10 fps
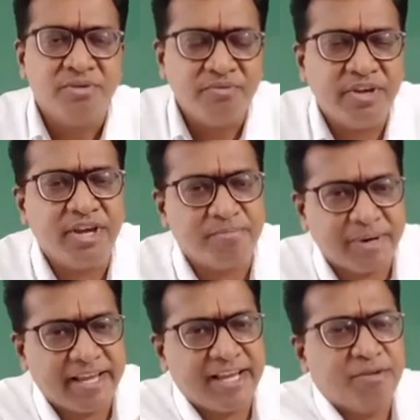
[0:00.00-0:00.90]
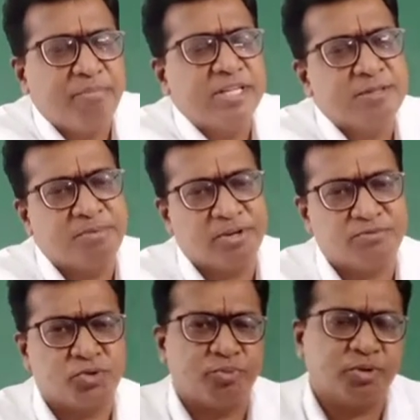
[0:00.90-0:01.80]
we apply principle
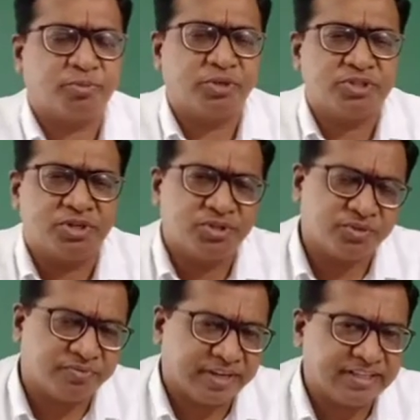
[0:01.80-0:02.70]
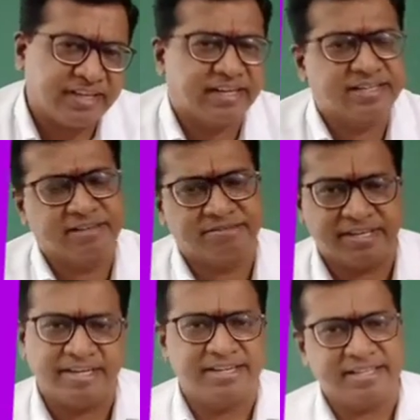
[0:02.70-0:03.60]
of superposition to find the electric
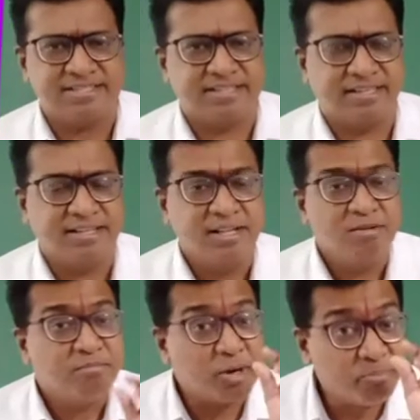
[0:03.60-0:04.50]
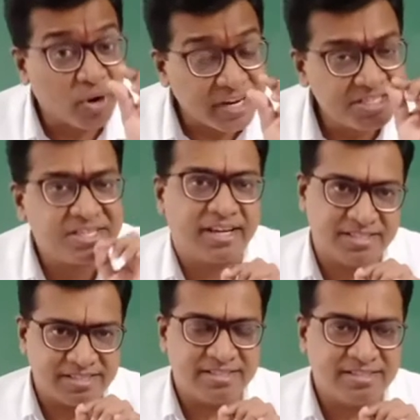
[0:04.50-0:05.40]
field intensity. But point
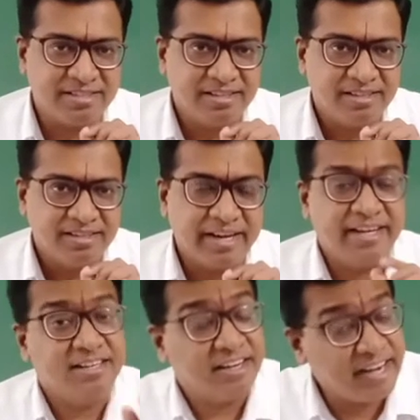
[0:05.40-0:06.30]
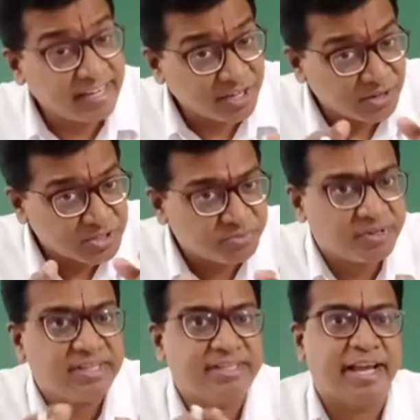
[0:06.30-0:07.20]
charges, right? Later also
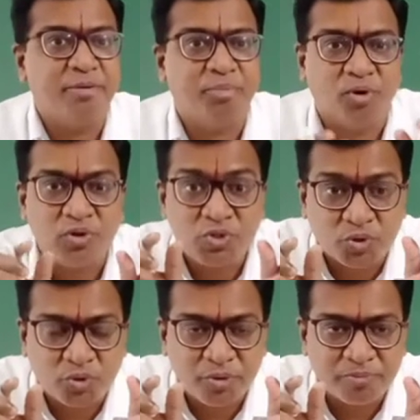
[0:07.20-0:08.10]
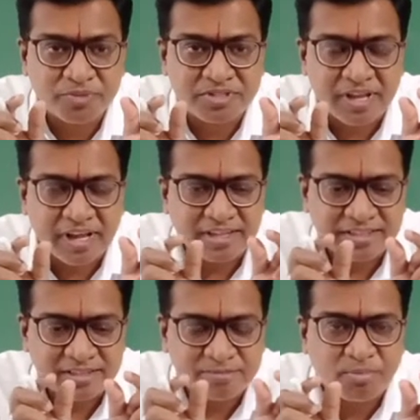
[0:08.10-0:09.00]
for dipole, two
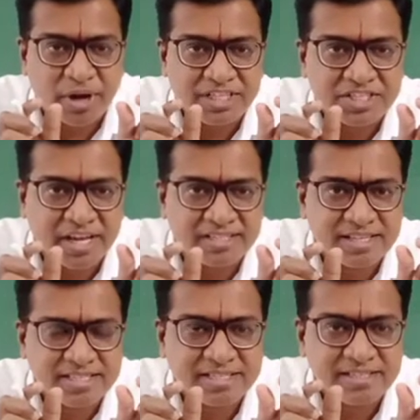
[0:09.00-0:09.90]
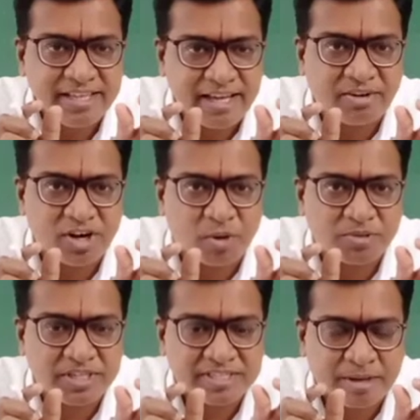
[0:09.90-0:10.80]
point charges equal and
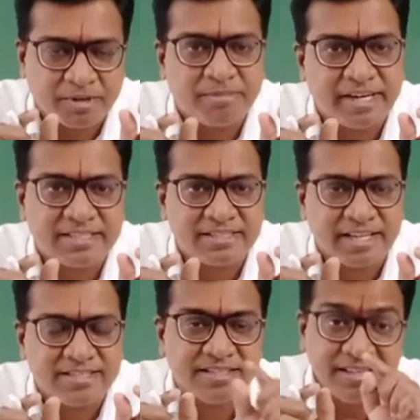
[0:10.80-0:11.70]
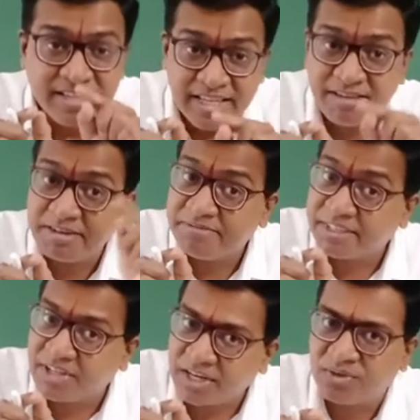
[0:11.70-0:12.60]
opposite separated by distance, even
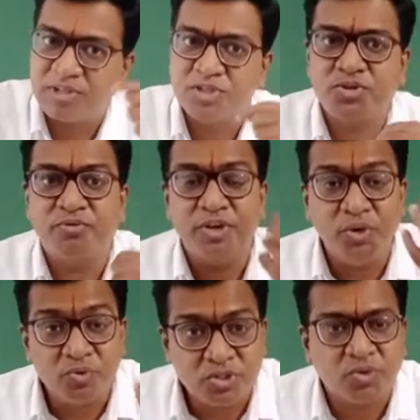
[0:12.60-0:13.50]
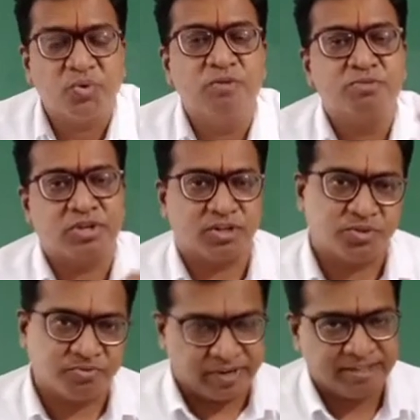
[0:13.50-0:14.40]
for that also we used Coulomb's law
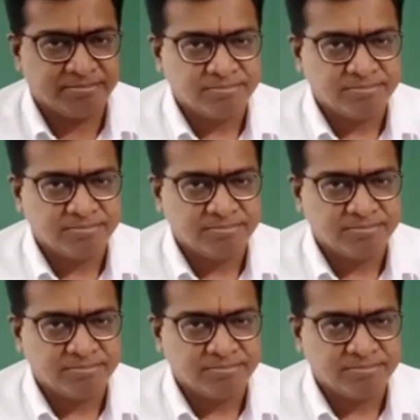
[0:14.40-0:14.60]
to find.